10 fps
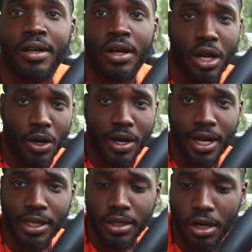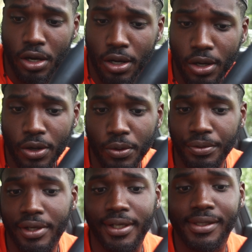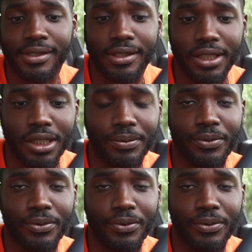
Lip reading: Alright, y'all, what is up?